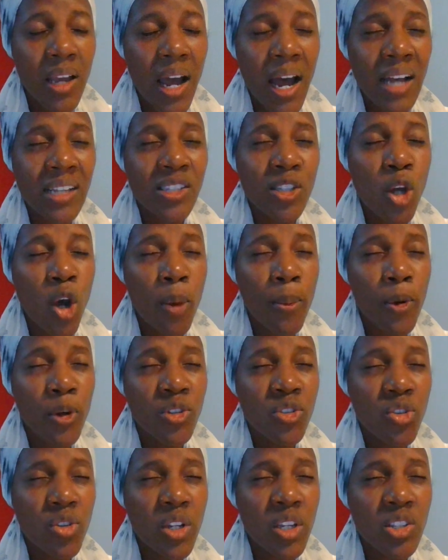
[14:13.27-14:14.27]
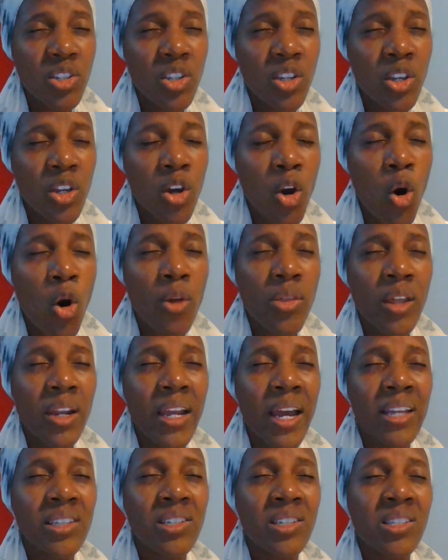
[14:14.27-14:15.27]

as the opportunity or the light